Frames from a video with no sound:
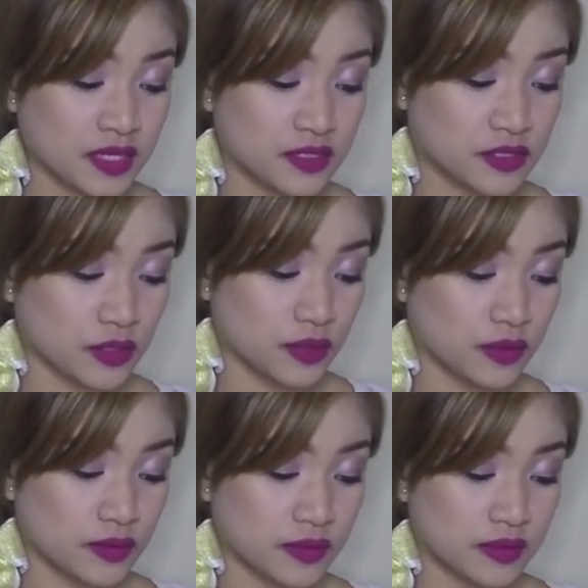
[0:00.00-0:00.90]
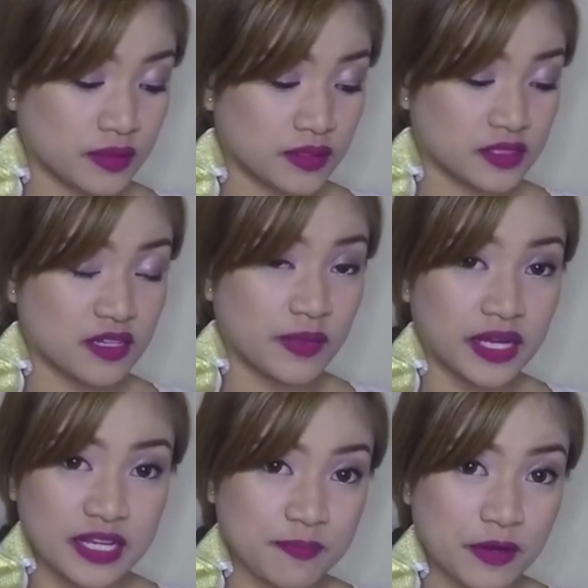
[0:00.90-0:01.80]
So, sa mga
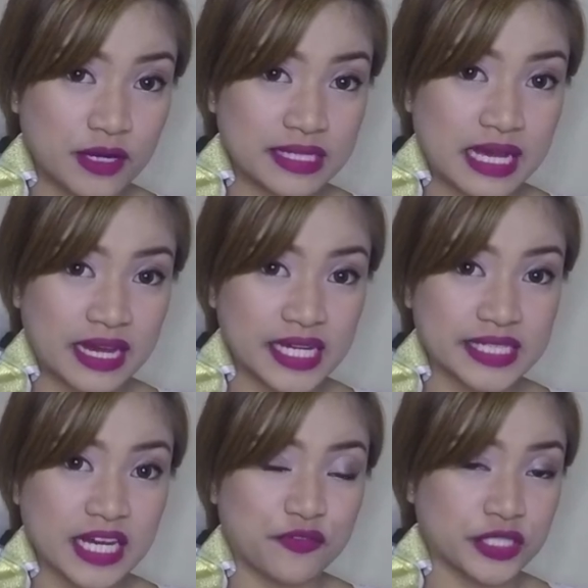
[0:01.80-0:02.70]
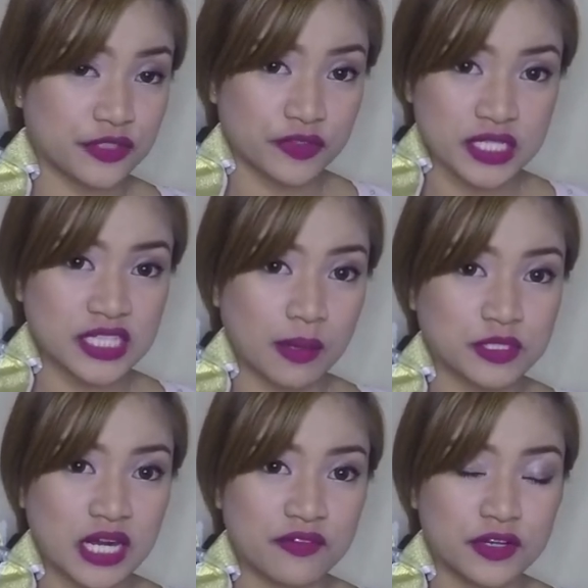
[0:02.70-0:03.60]
hindi pa ulit nakita, for the first 10
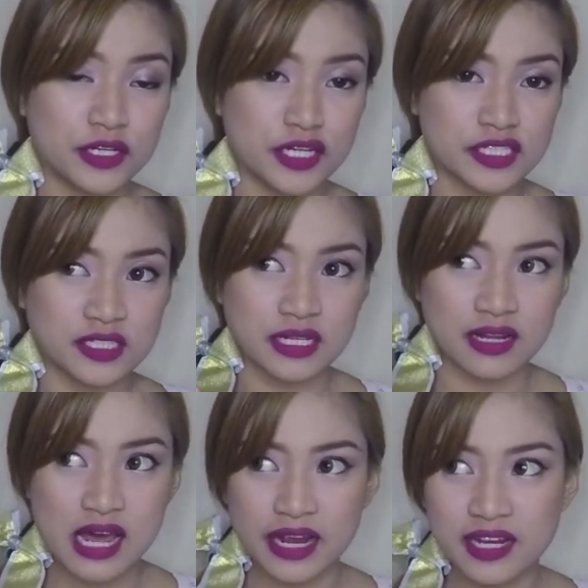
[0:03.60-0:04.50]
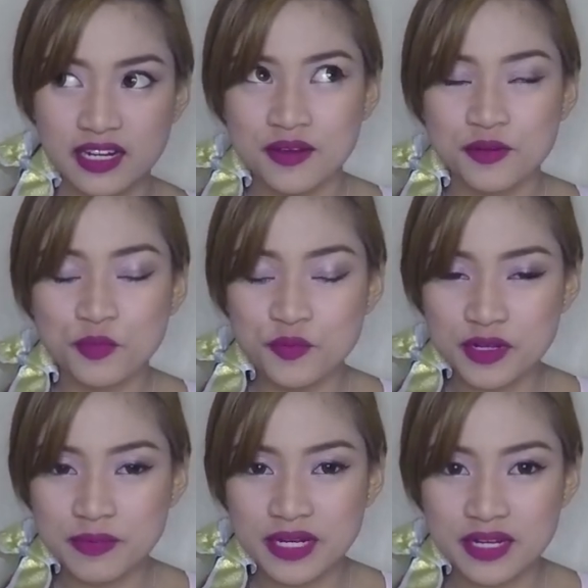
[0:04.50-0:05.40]
travelers na lagi lang
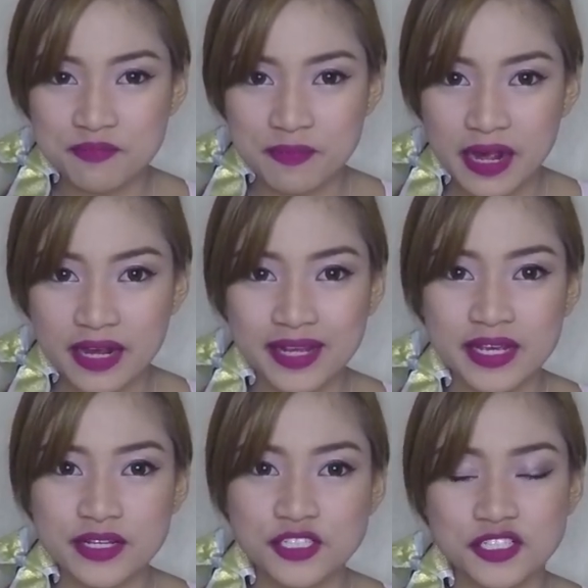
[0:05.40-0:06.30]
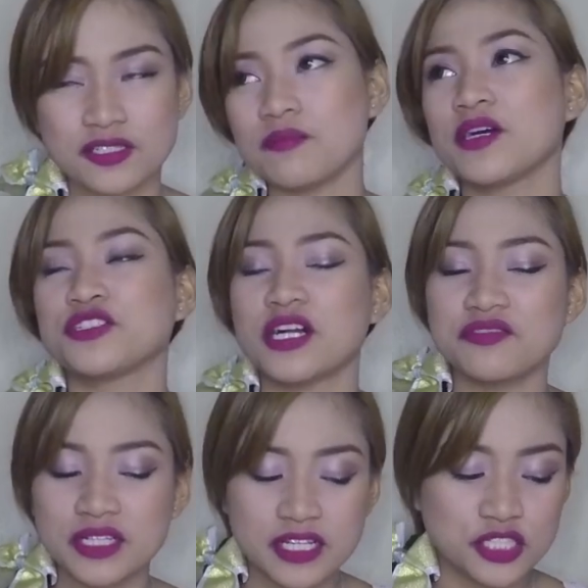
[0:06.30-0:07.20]
bumibili ng package sa mga
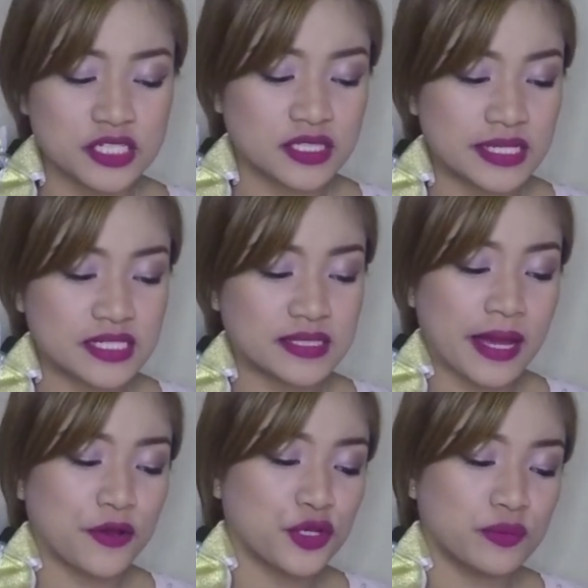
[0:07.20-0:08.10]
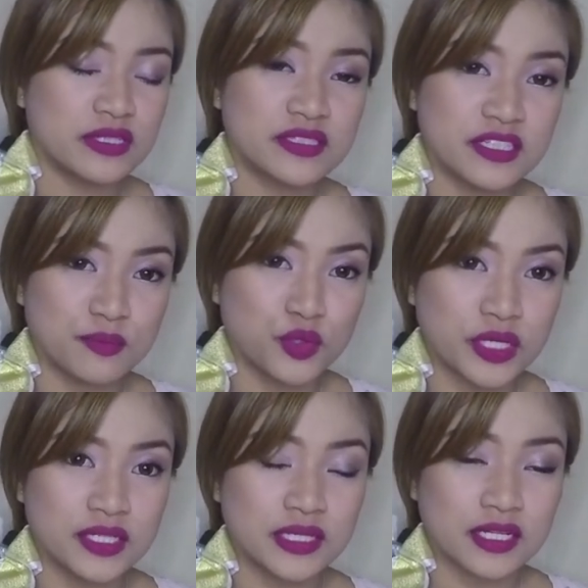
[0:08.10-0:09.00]
travel agencies, now you will see the
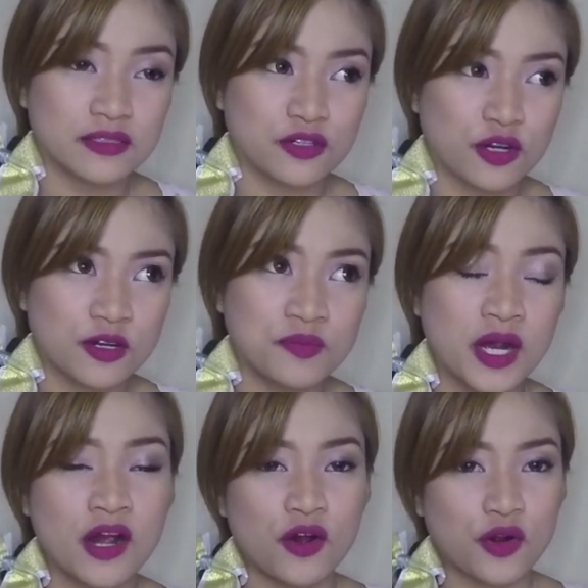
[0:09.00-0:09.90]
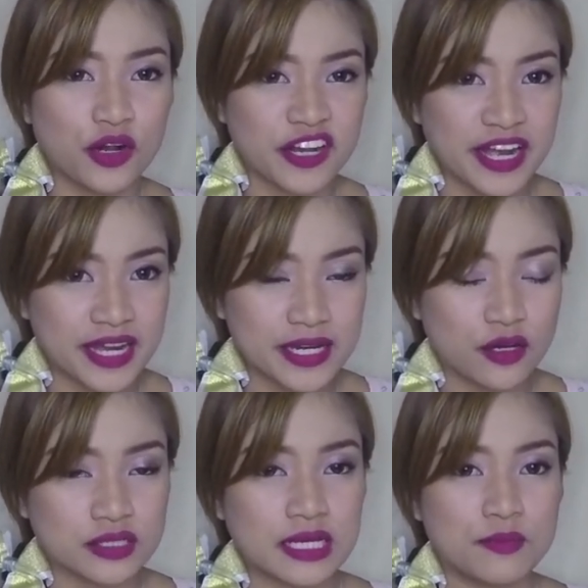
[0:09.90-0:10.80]
booking.com or any
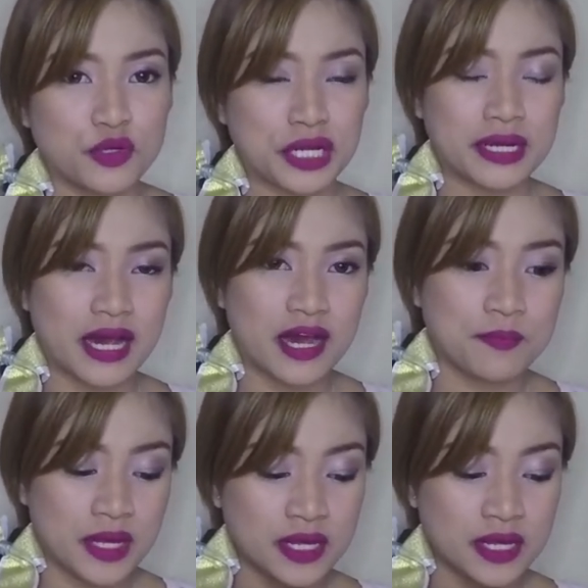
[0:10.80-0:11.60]
hotel booking app.